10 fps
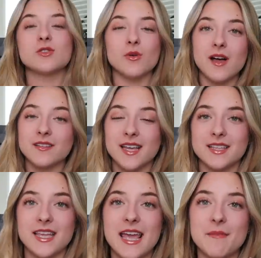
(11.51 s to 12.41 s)
so loudly
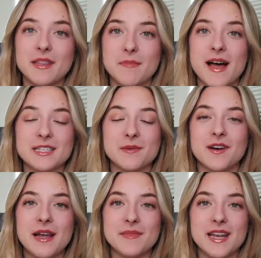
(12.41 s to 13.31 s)
at the game and the
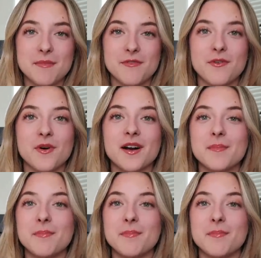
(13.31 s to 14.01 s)
basketball game the night before,